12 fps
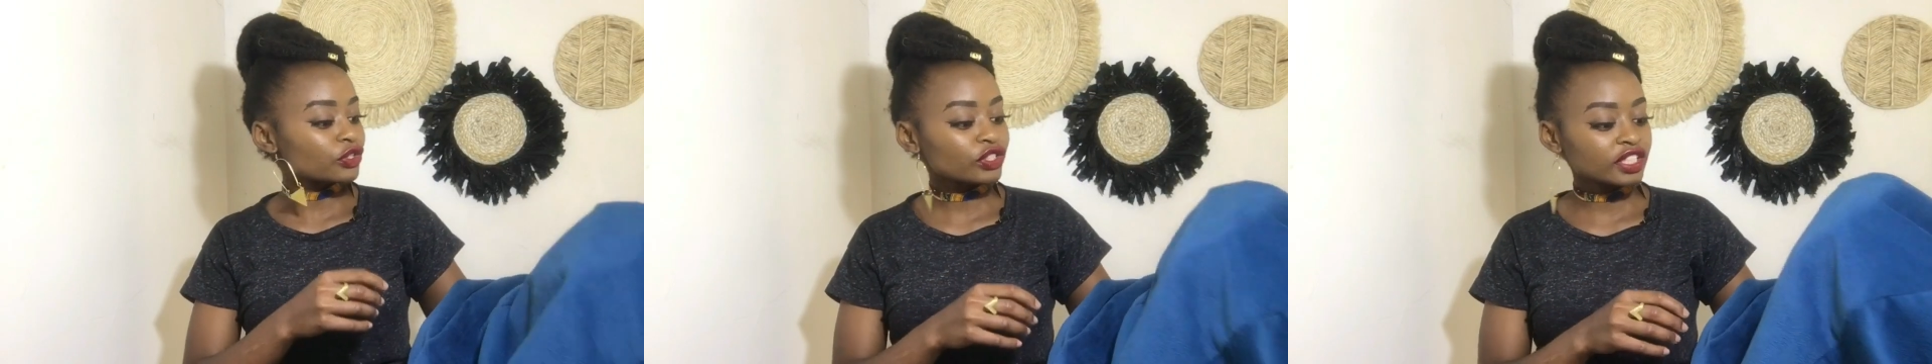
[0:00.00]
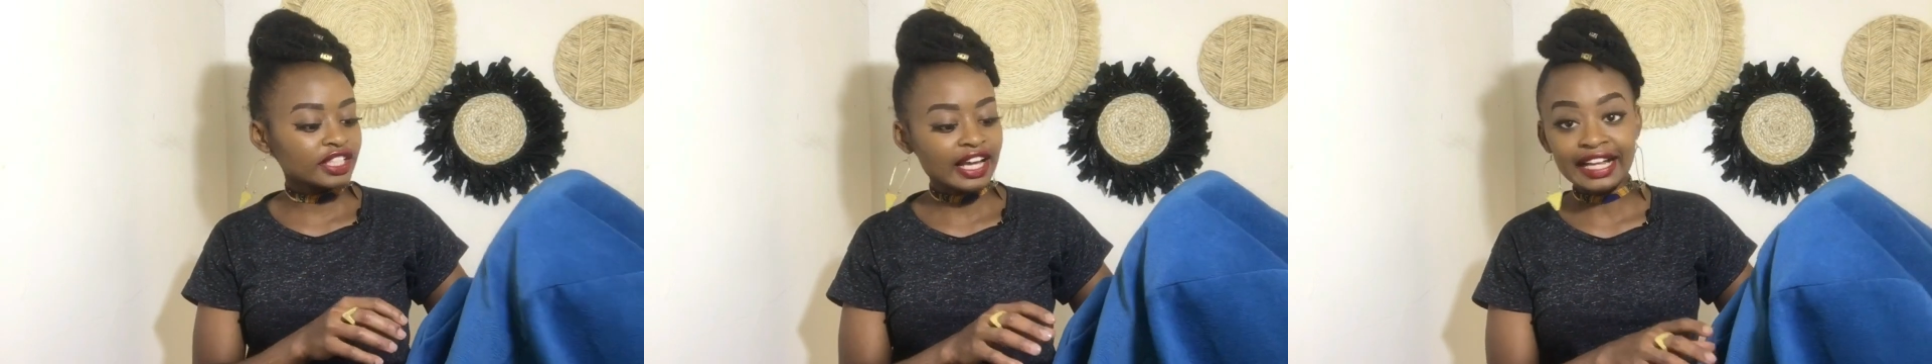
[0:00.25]

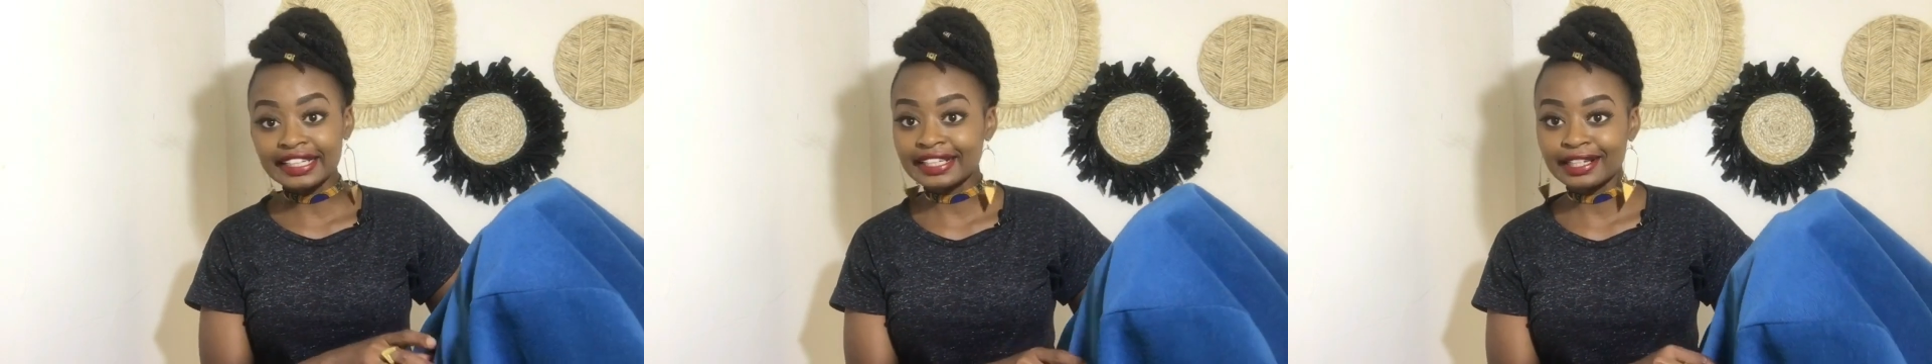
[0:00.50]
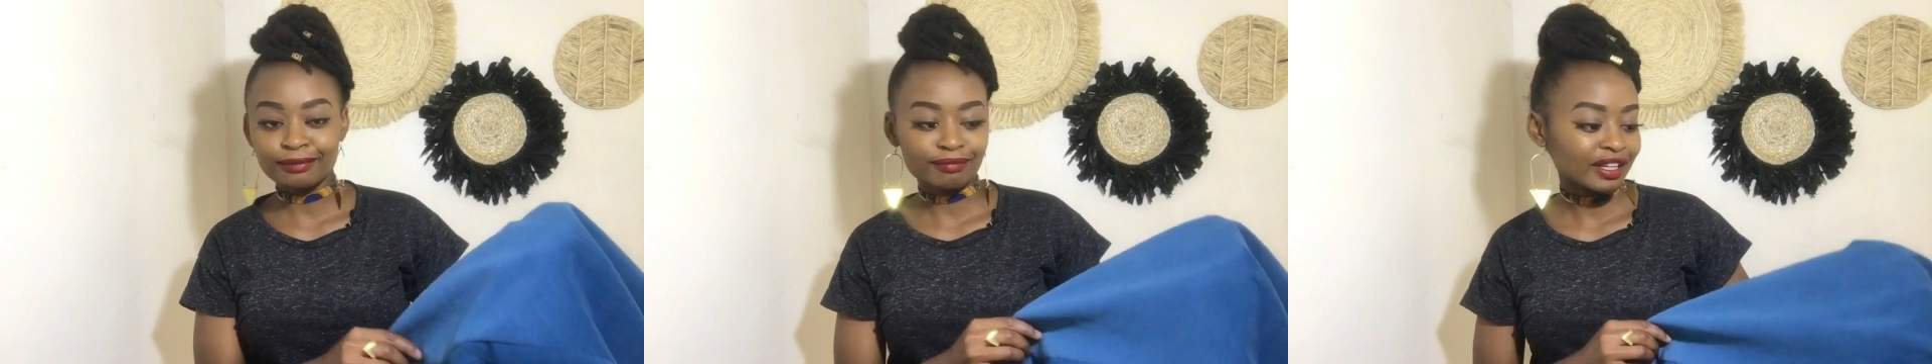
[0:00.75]
did a little
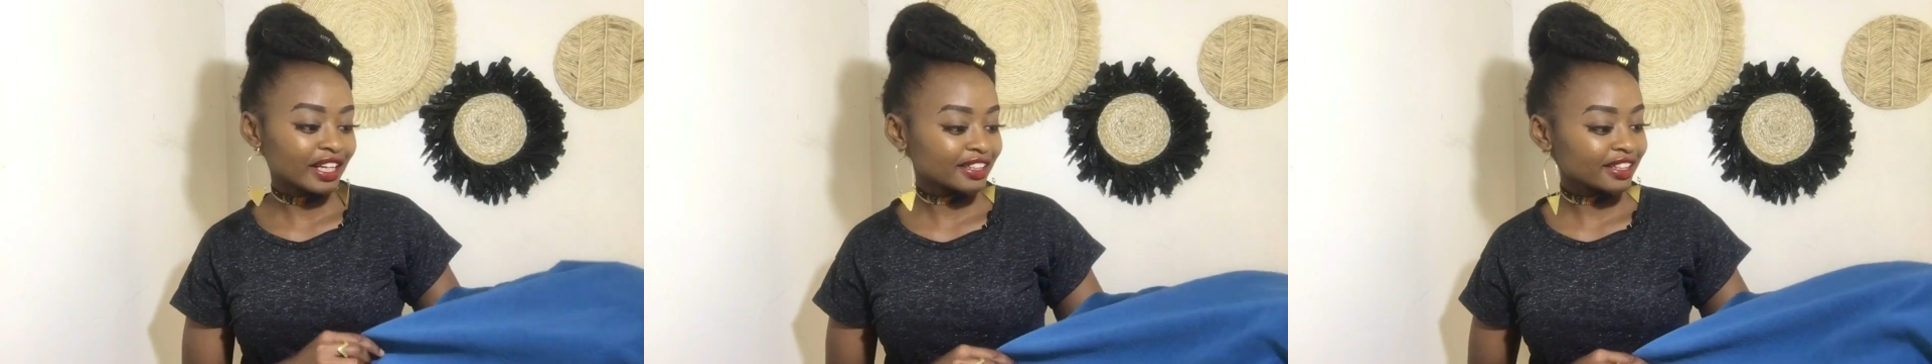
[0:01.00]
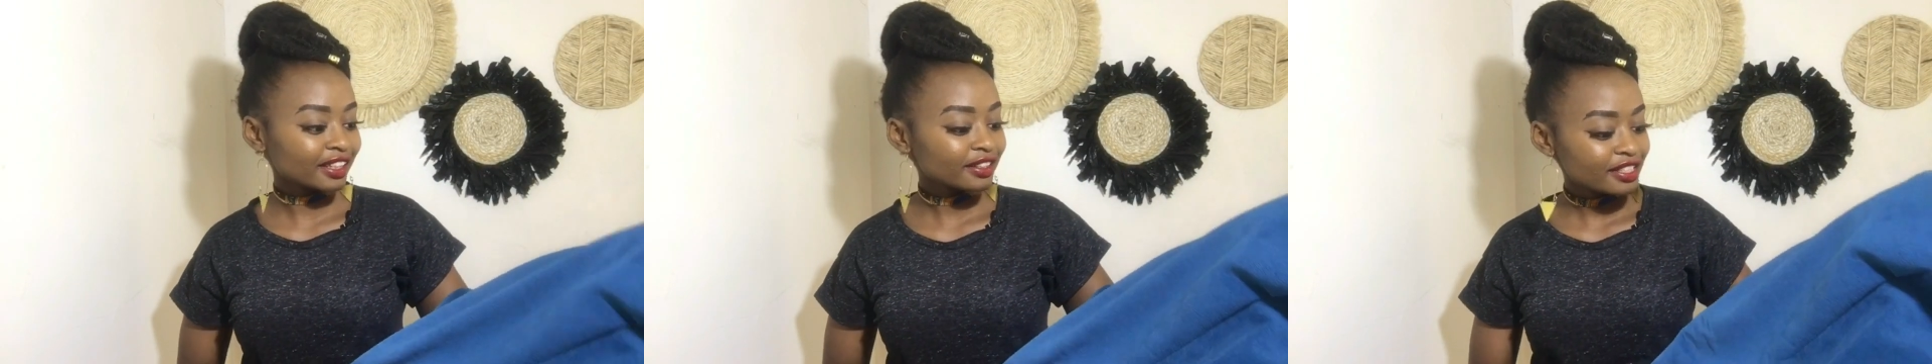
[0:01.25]

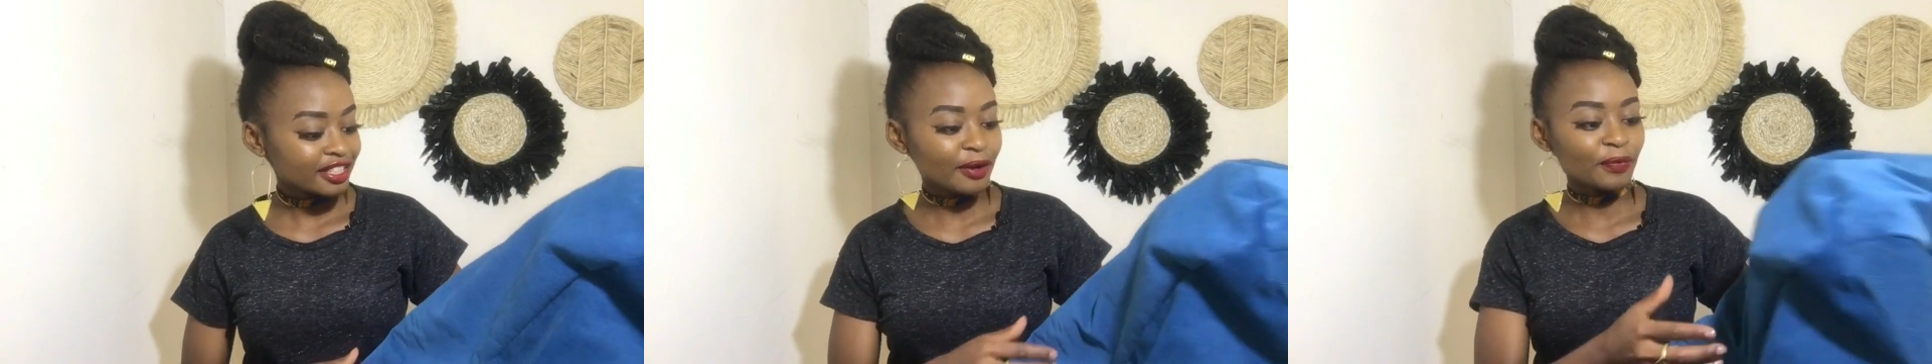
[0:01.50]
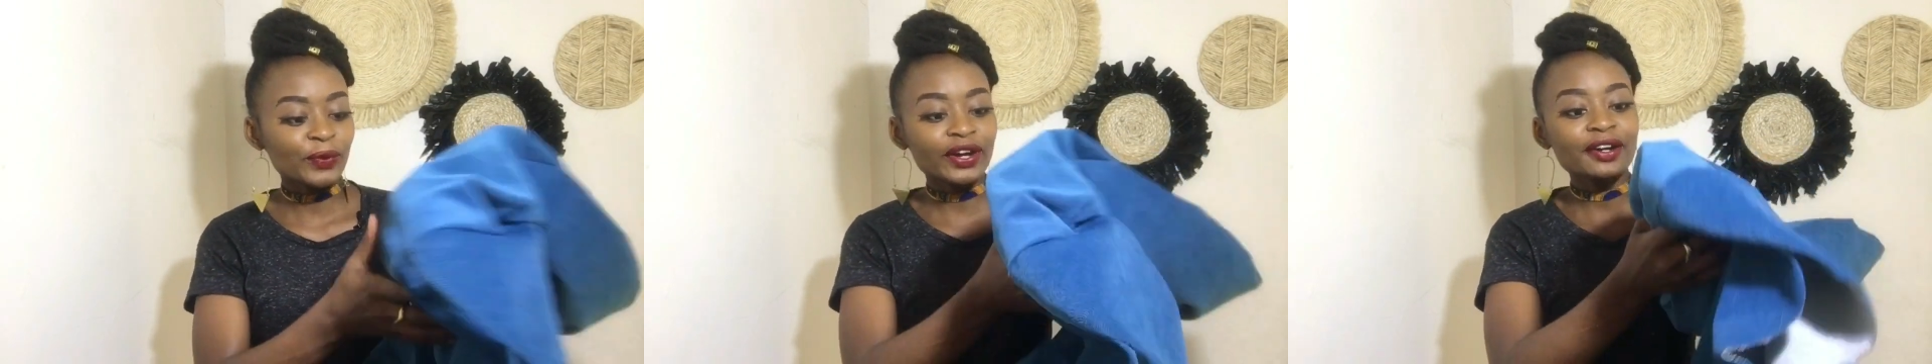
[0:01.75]
blunder
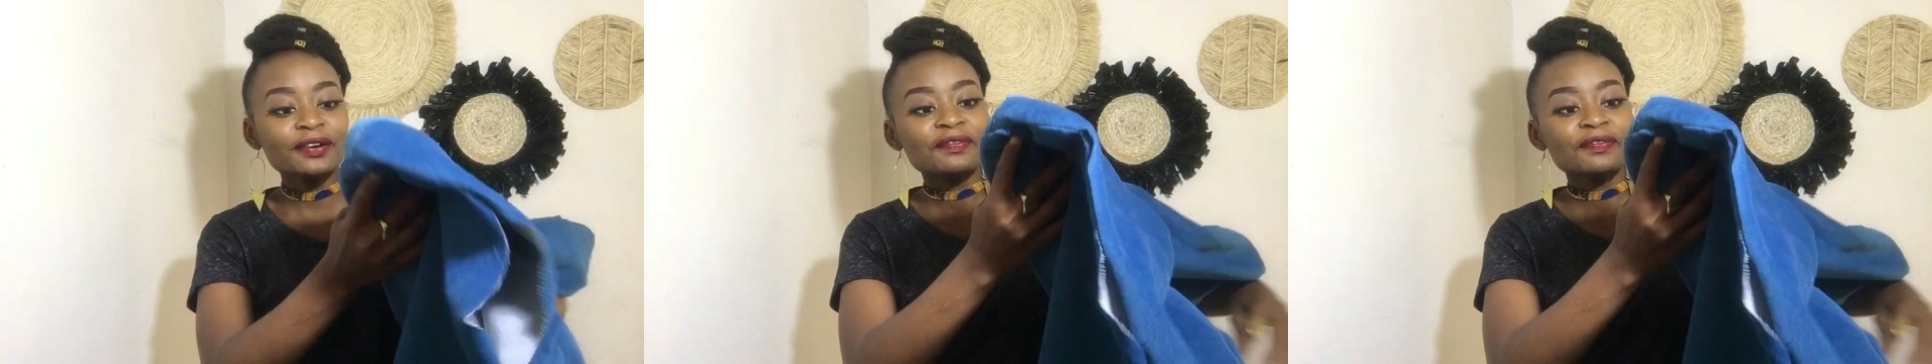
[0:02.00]
somewhere